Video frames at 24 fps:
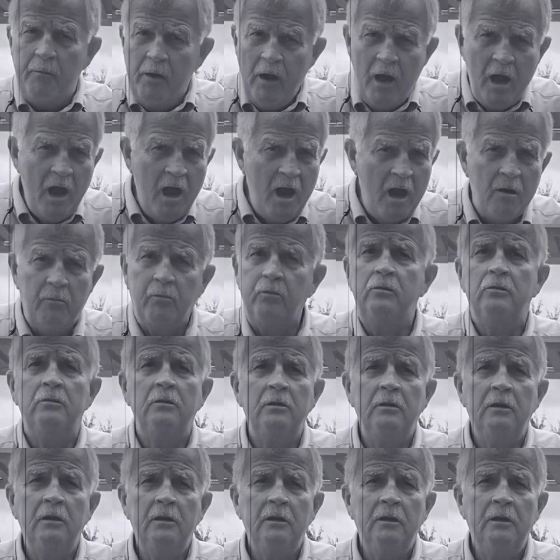help,"
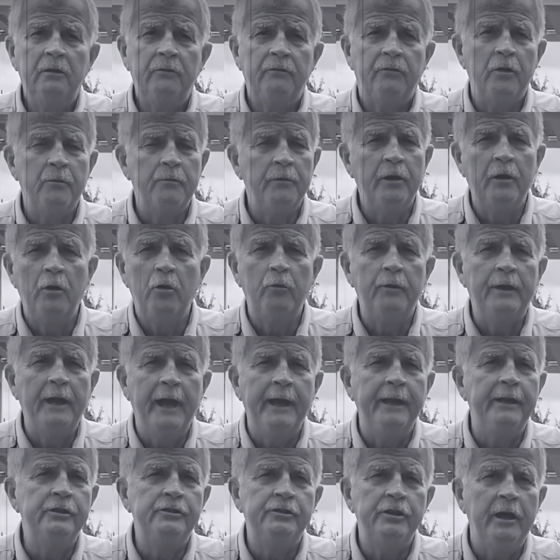from the old
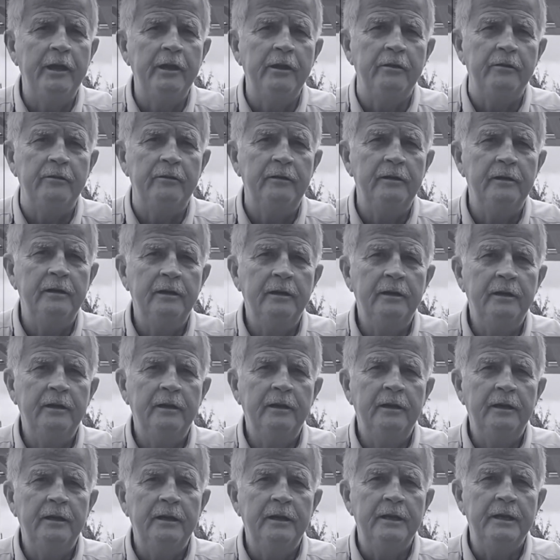county jail. And
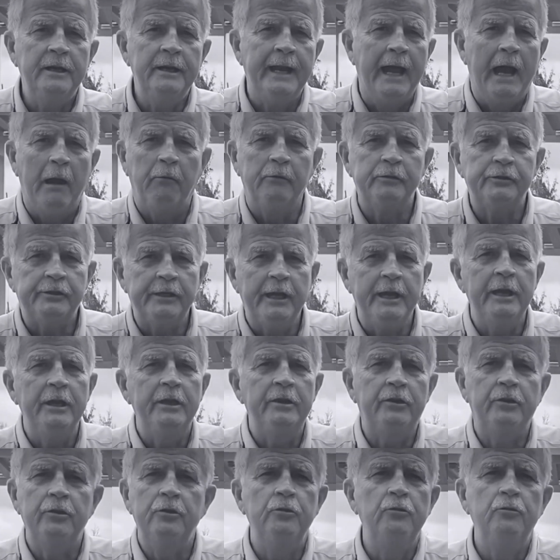I will
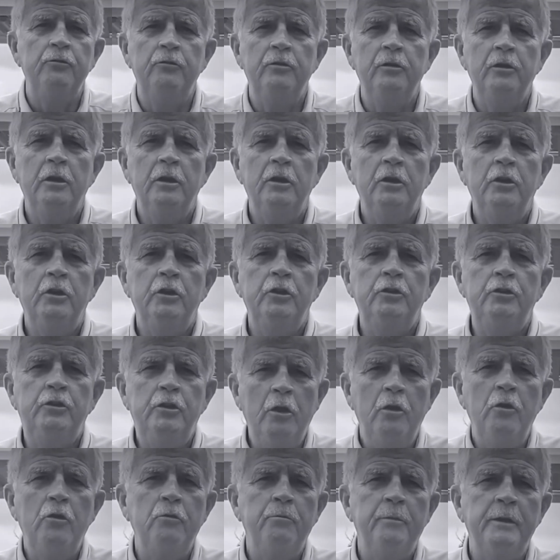say to
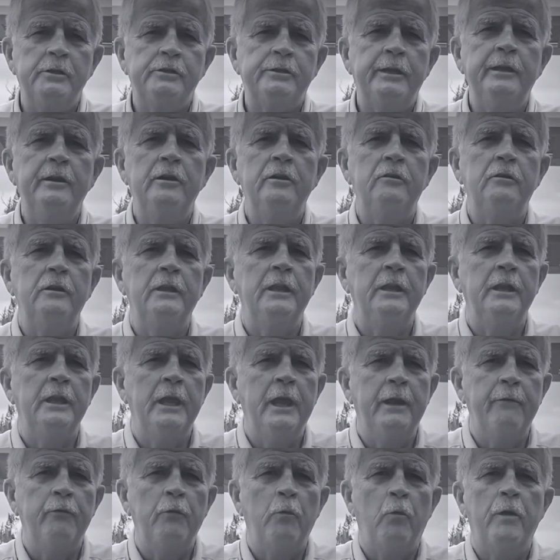you, Miss Hill, and
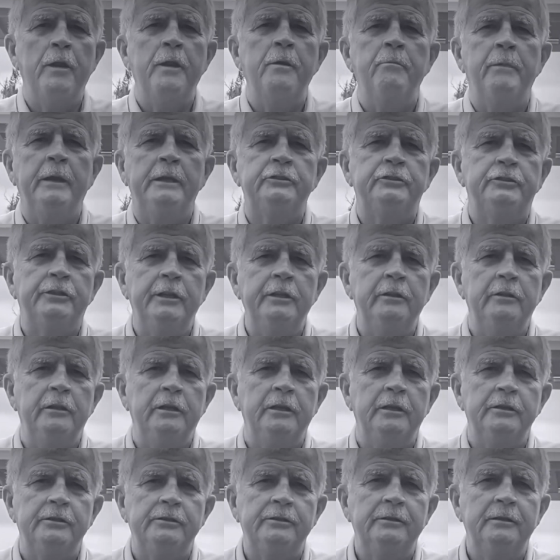everyone that may see
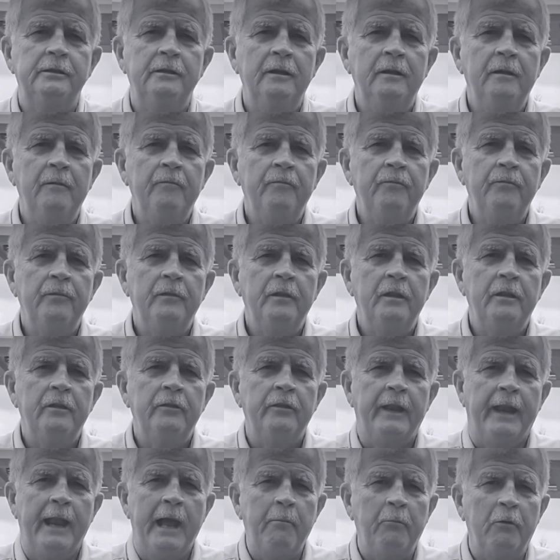this,
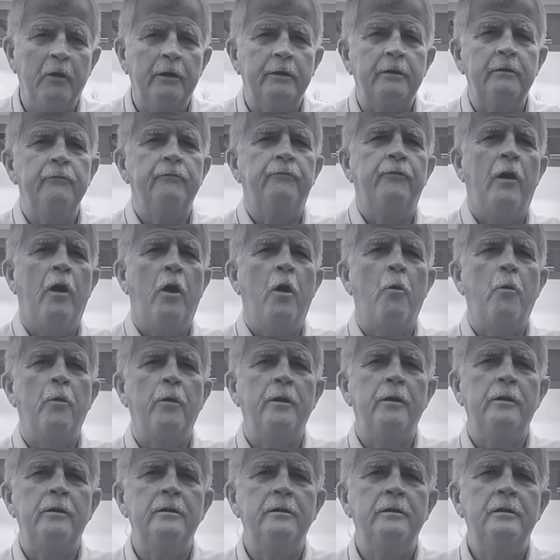that I'm looking
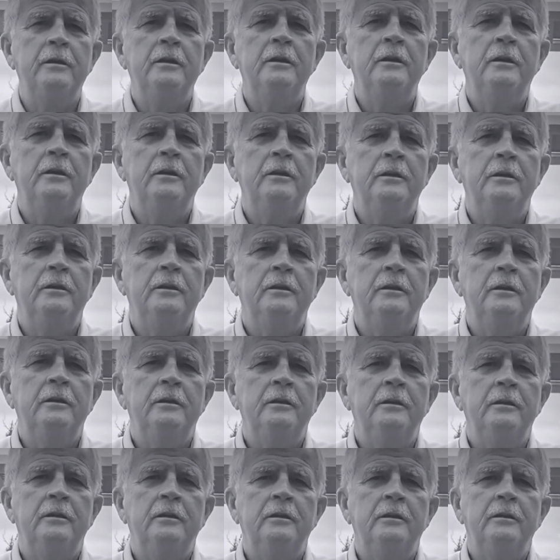forward
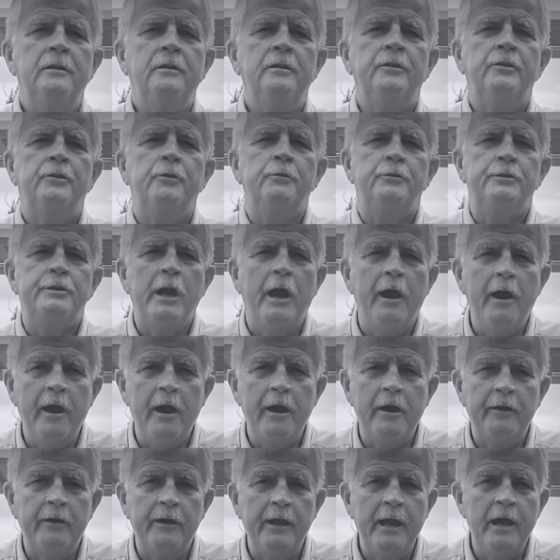to
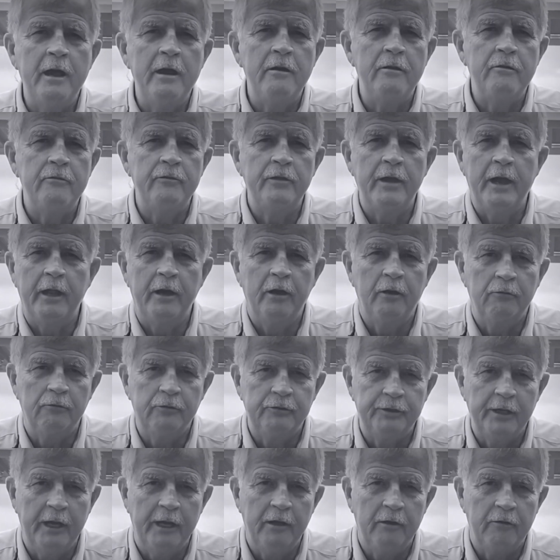tearing down that
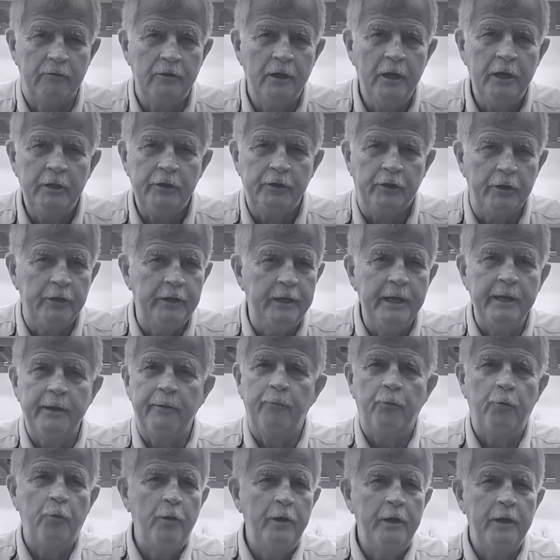old jail, to
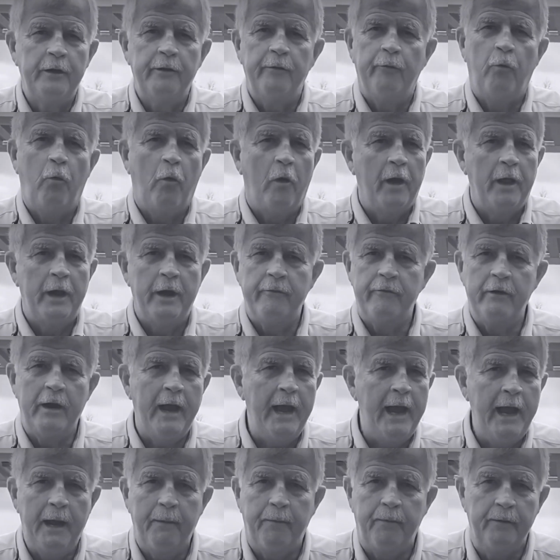get rid of whatever
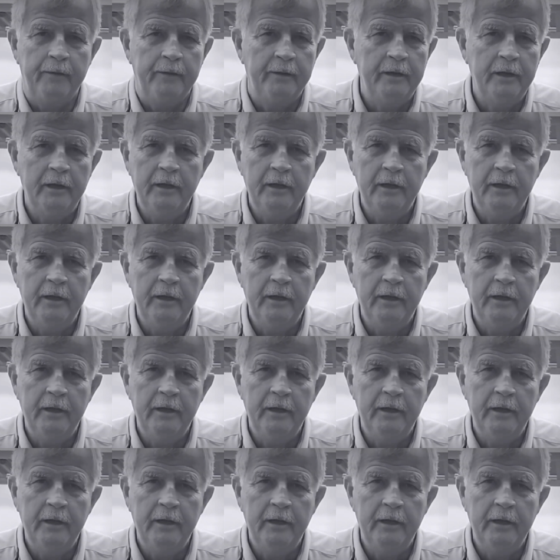happened